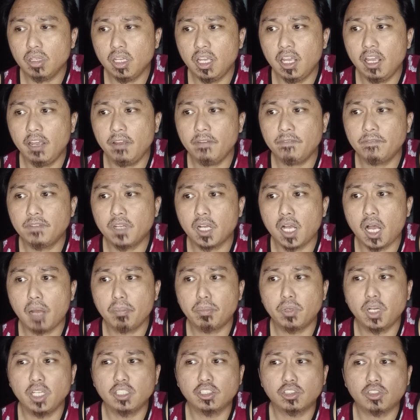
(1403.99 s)
if the
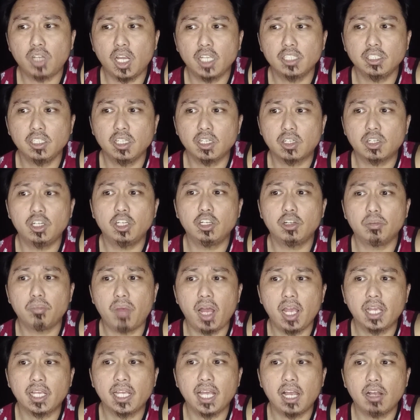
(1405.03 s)
copyright strikes incurred on
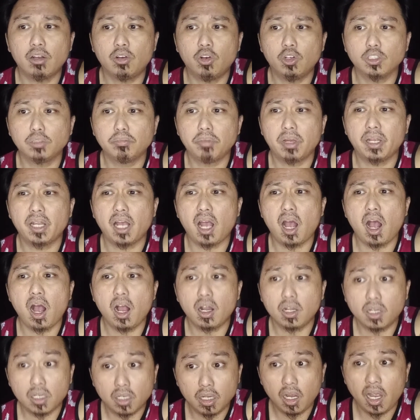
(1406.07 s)
my account caused by the
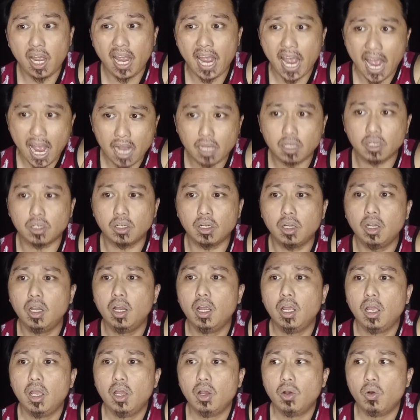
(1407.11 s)
hacker
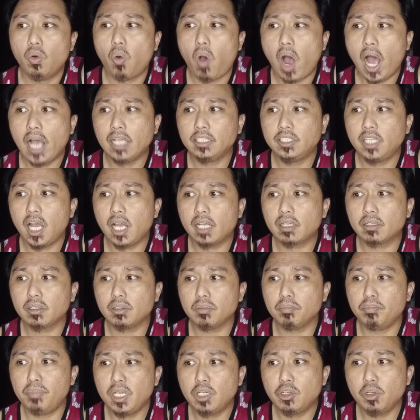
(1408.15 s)
who
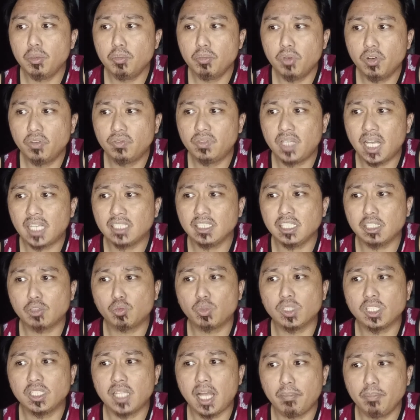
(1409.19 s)
hijacked be removed, as it
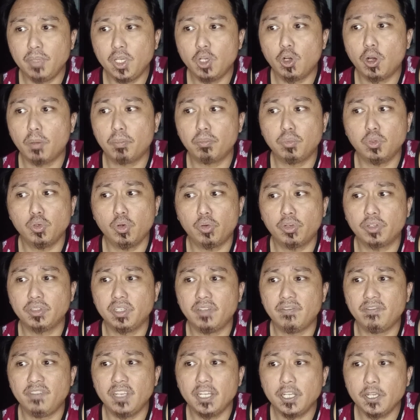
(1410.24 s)
was not me who uploaded
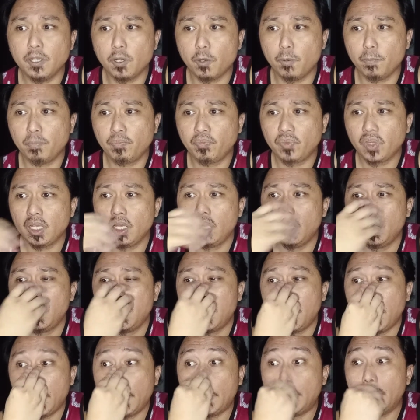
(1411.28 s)
the video.
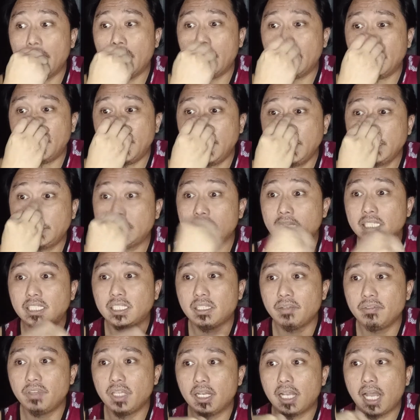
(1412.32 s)
And then they said
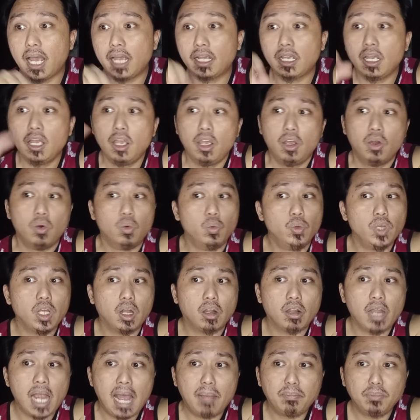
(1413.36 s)
something like, we
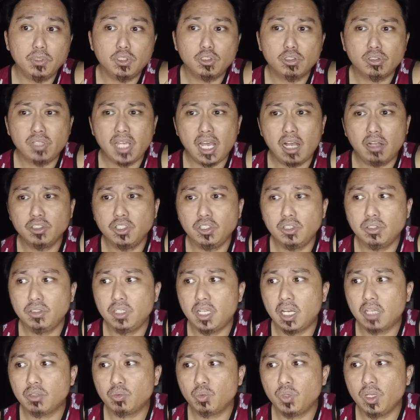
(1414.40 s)
are happy to tell you
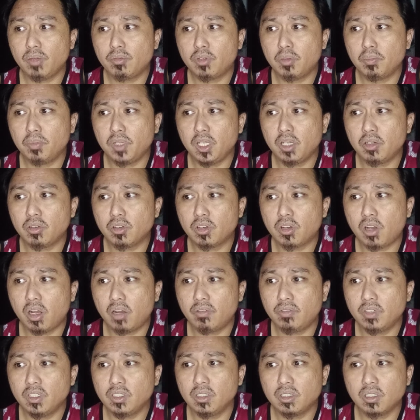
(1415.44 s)
that we have completely
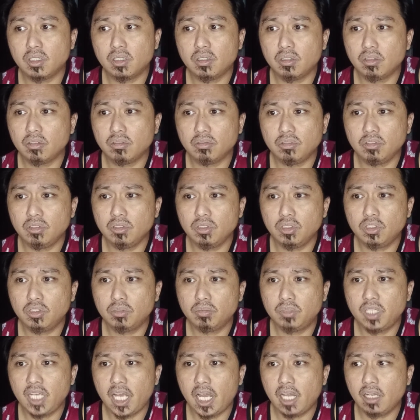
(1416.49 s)
recovered your
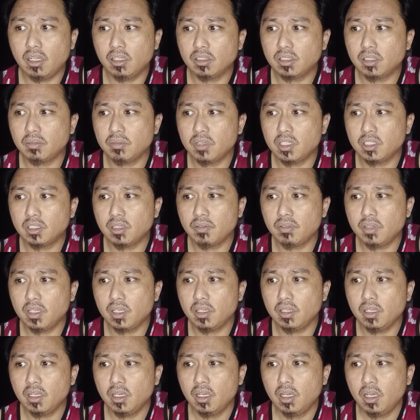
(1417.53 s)
YouTube channel, something
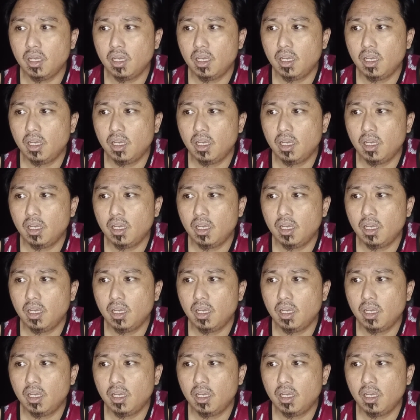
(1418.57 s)
something.